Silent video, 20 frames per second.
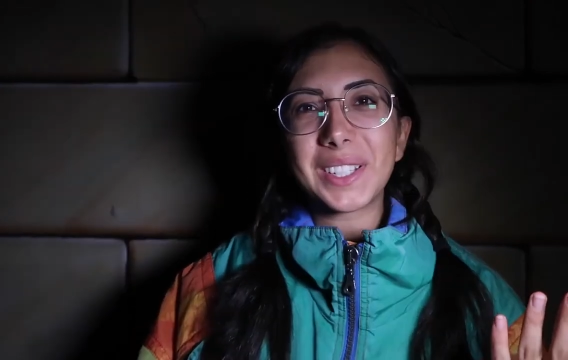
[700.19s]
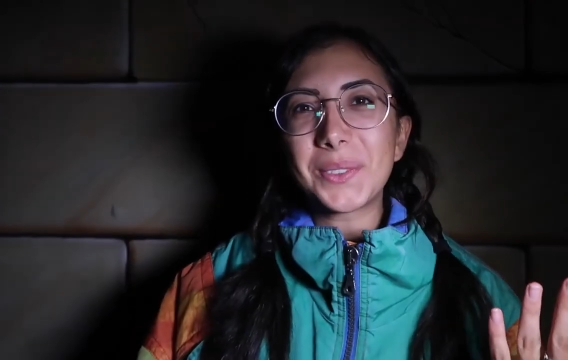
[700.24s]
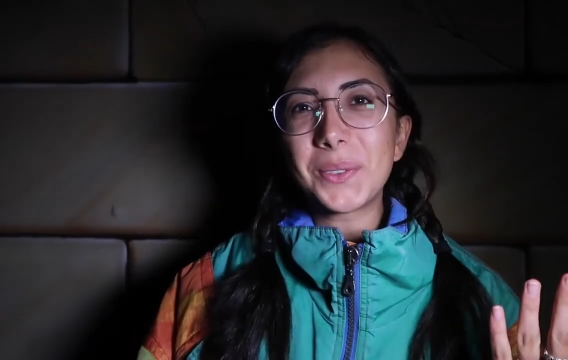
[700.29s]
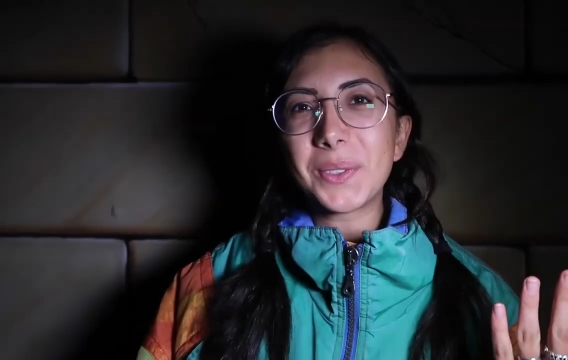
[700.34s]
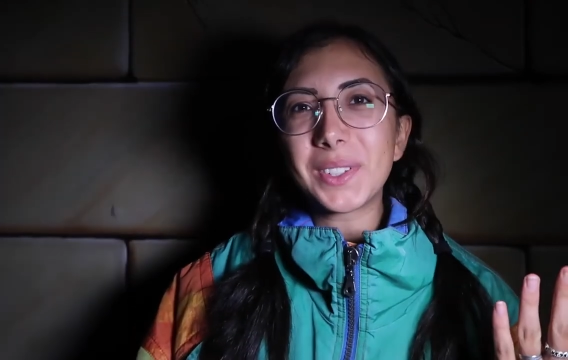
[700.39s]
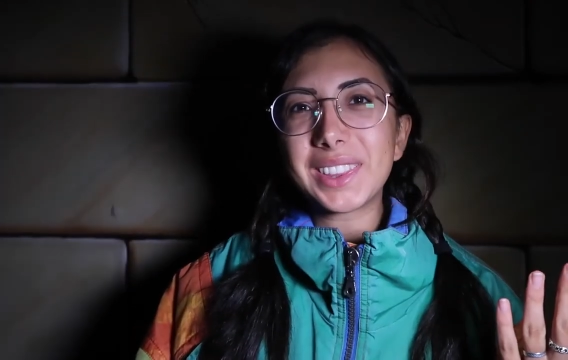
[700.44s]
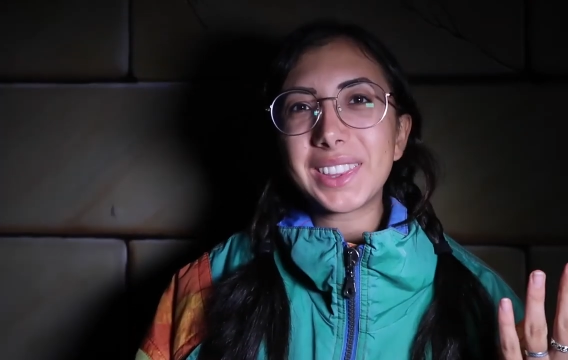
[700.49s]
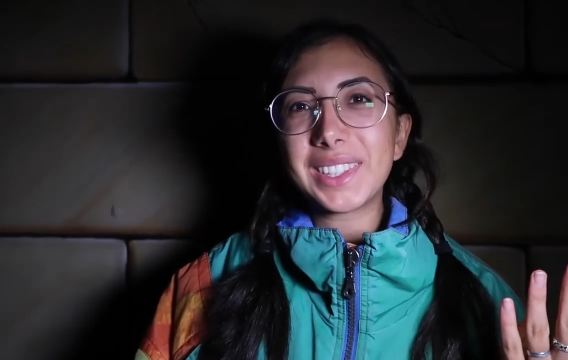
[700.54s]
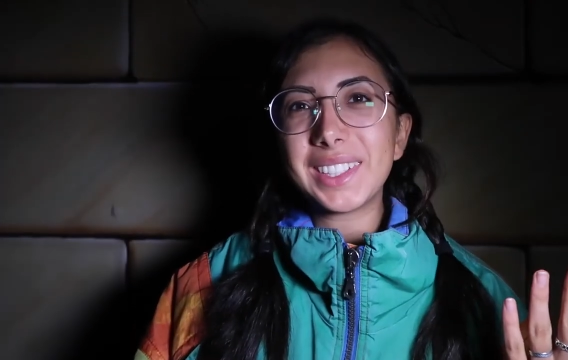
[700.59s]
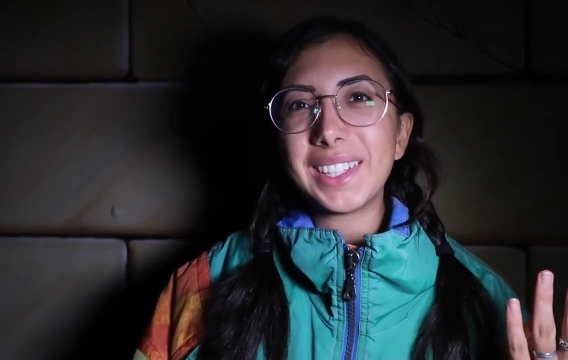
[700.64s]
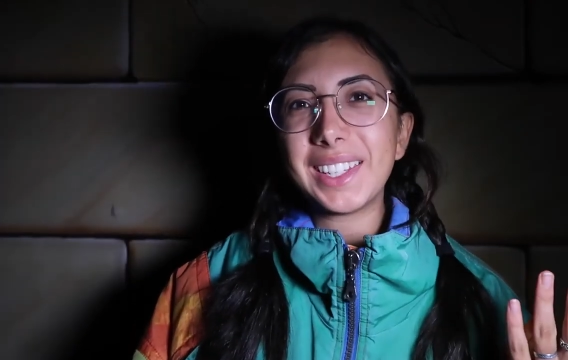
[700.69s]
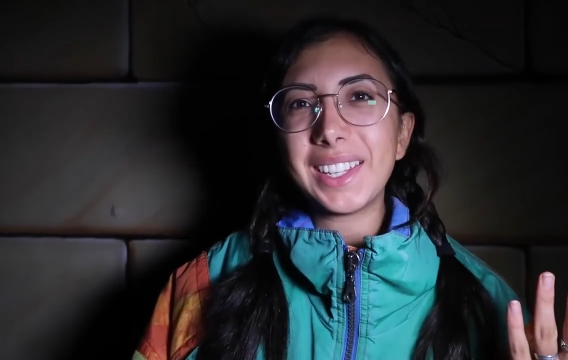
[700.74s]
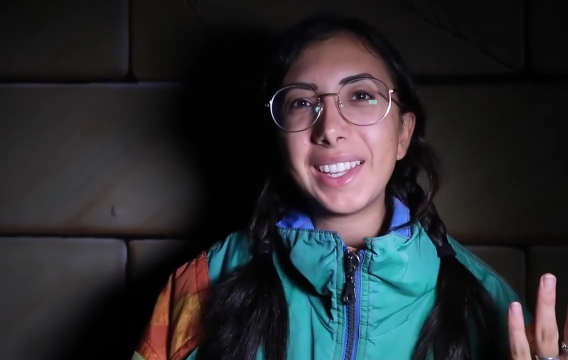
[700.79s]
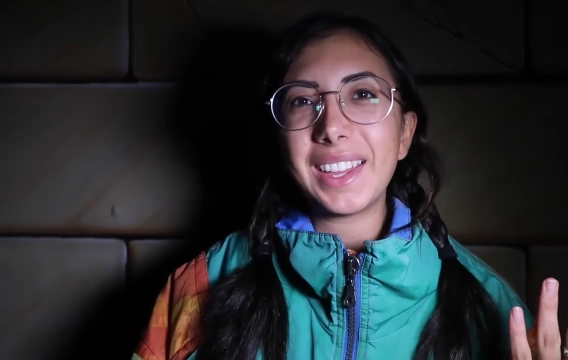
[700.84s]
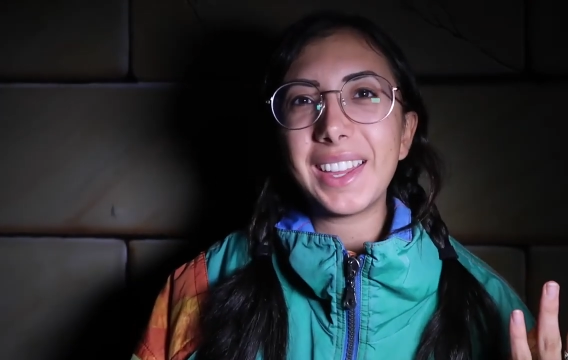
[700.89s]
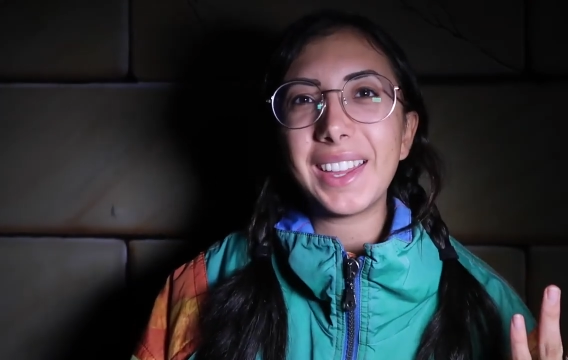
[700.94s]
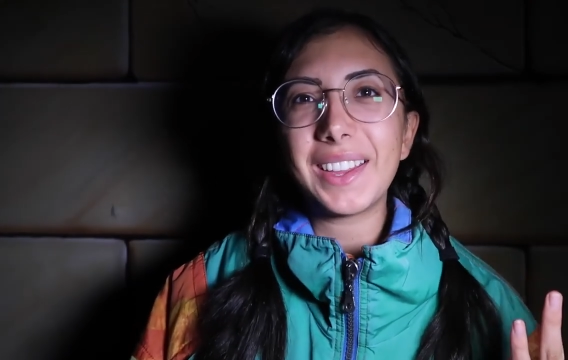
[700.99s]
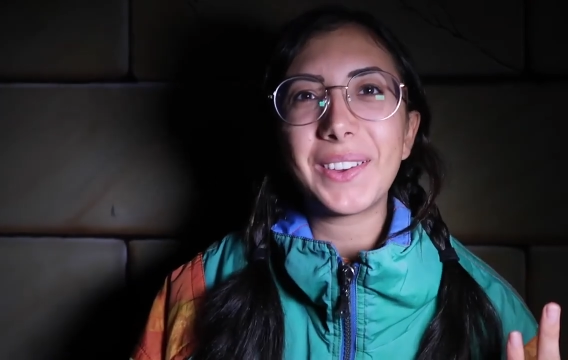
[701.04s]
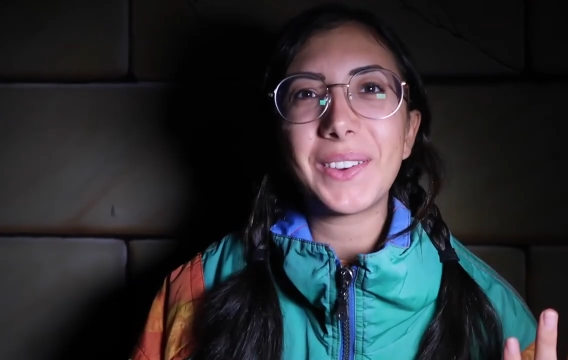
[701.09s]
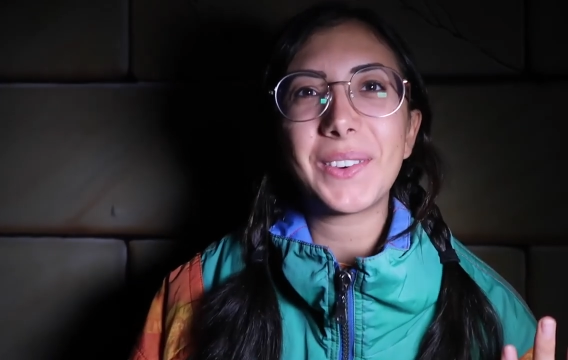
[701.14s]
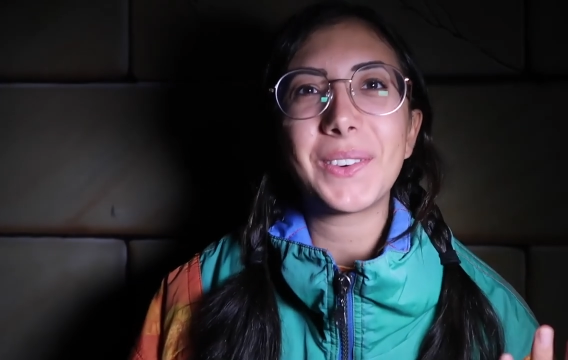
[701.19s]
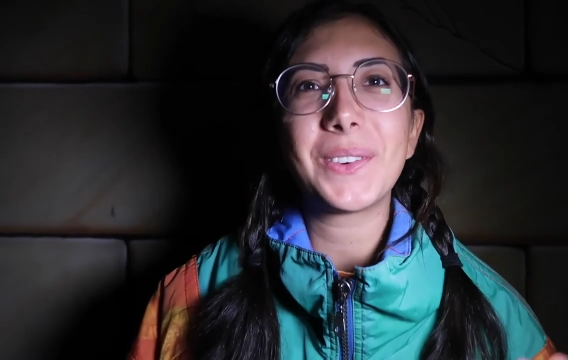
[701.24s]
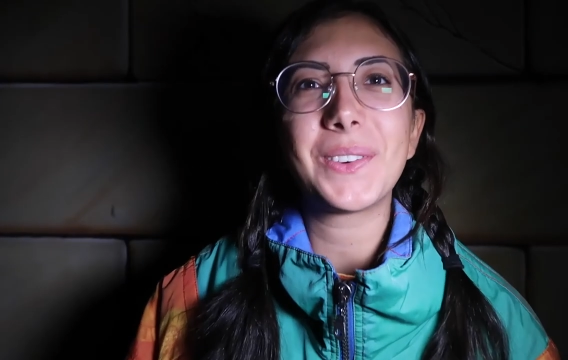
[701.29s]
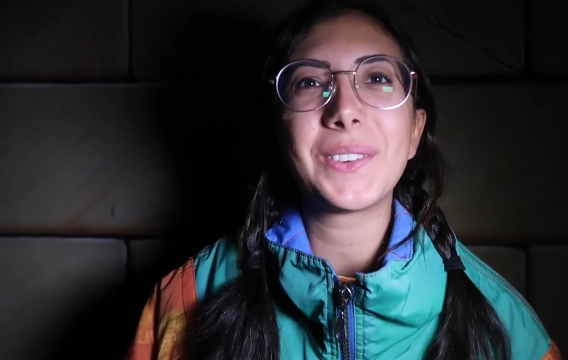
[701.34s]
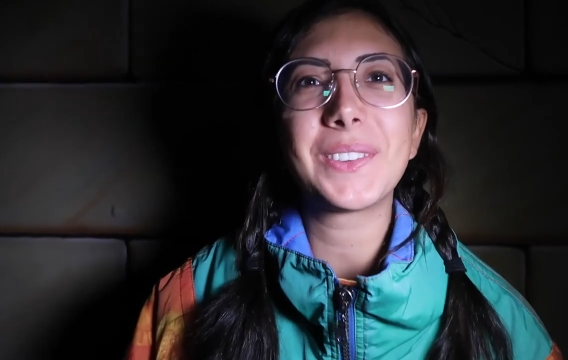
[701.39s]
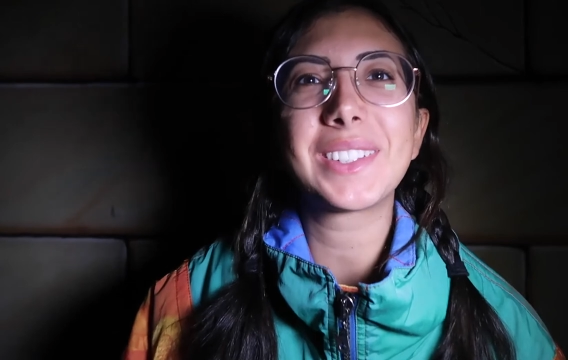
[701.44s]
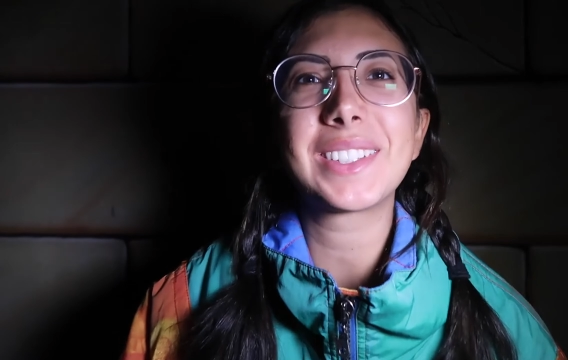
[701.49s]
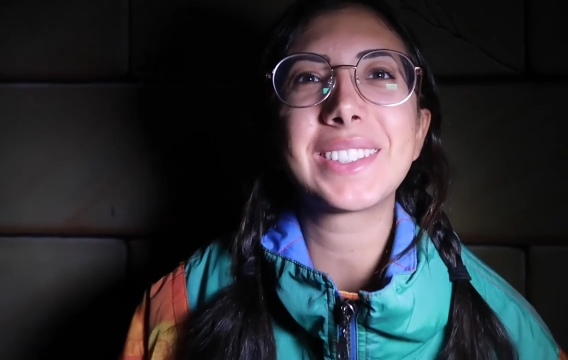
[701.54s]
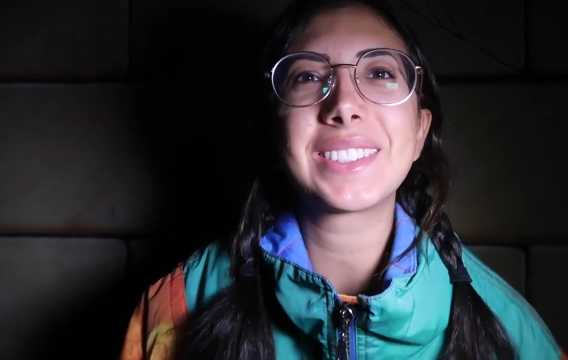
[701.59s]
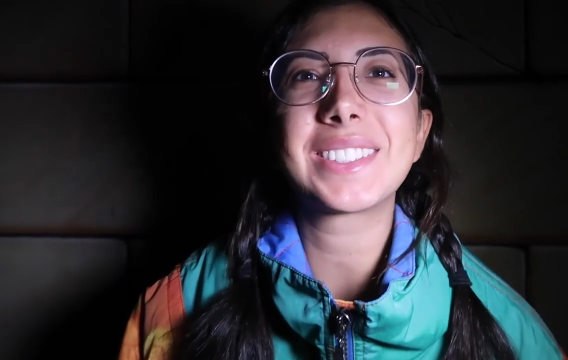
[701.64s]
What the
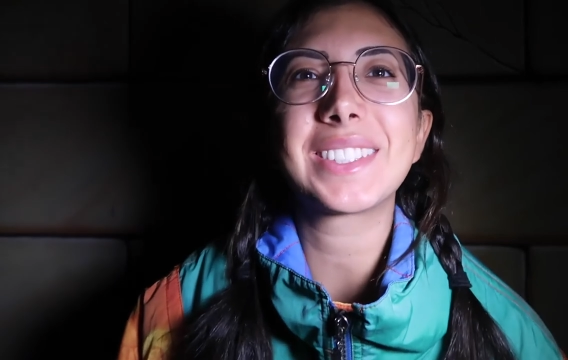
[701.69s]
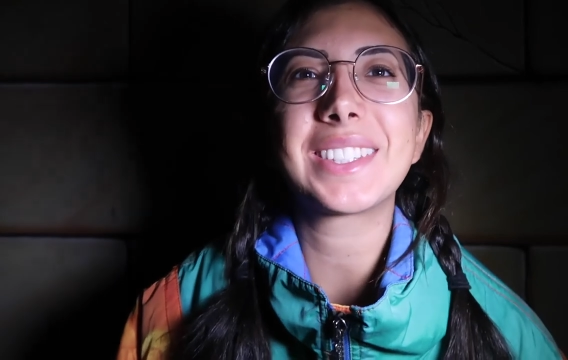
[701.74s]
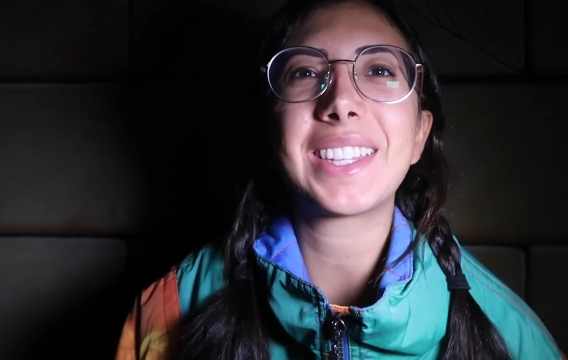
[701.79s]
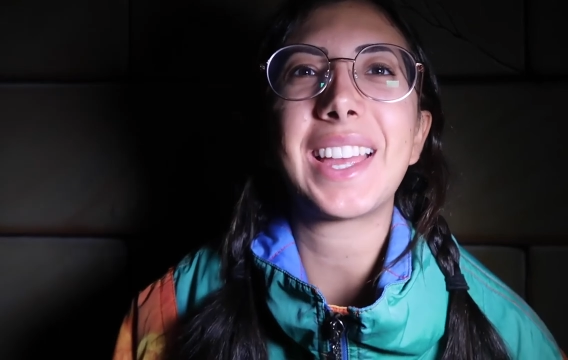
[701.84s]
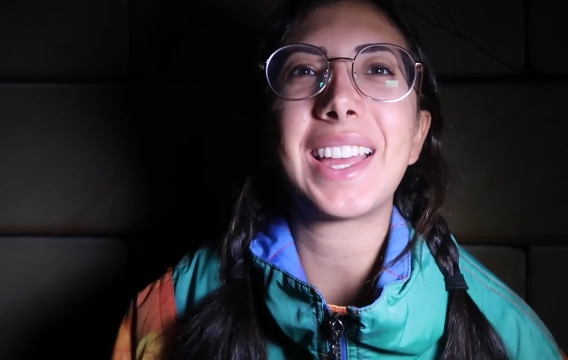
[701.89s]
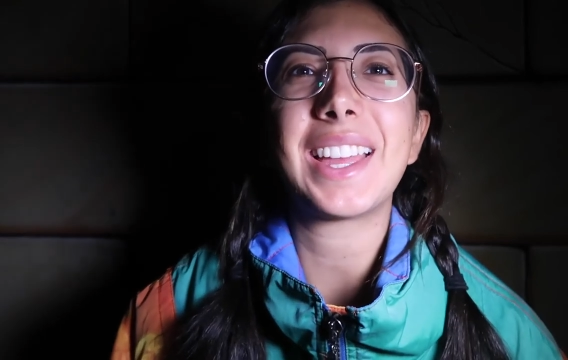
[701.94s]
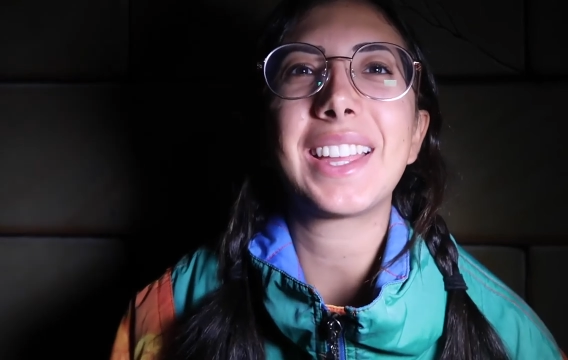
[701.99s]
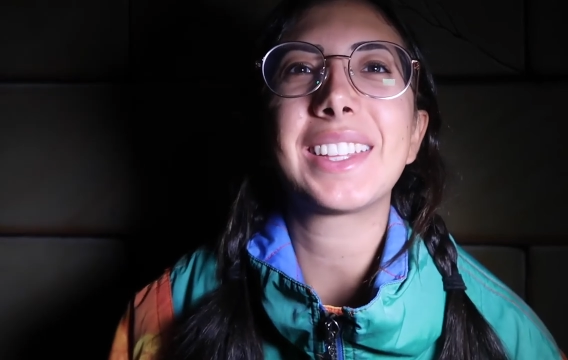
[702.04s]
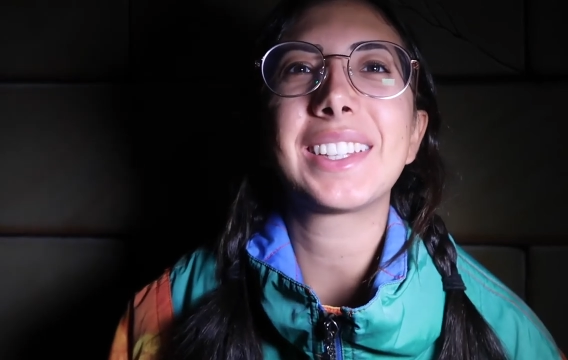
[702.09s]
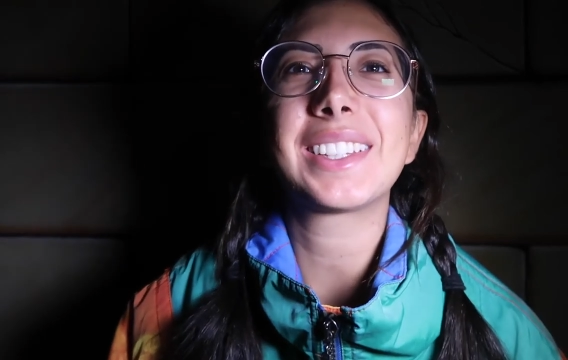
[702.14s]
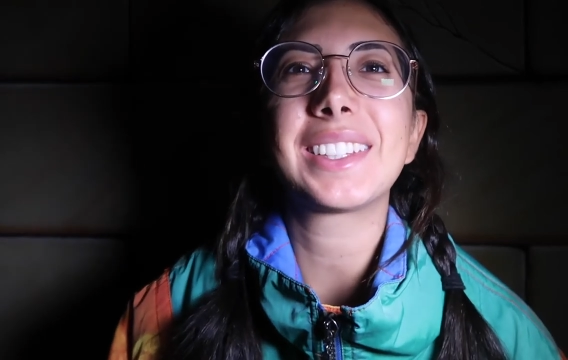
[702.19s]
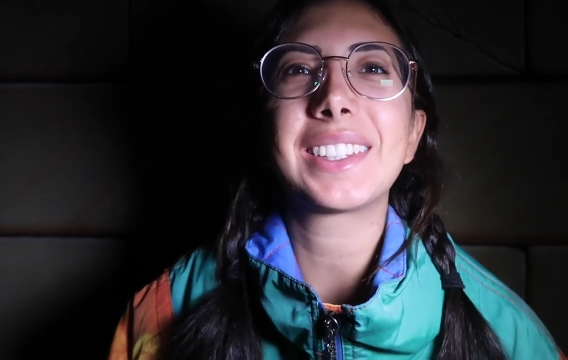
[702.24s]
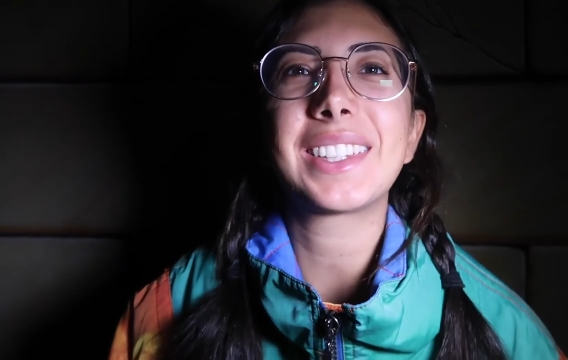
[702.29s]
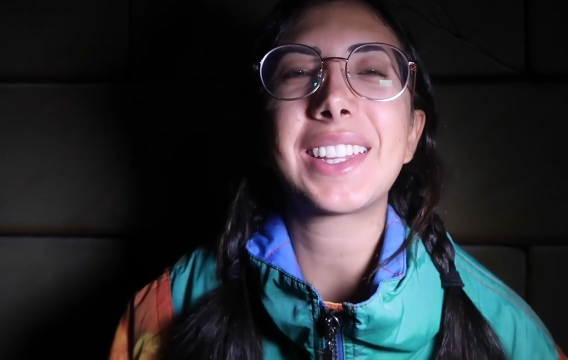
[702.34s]
hell is that?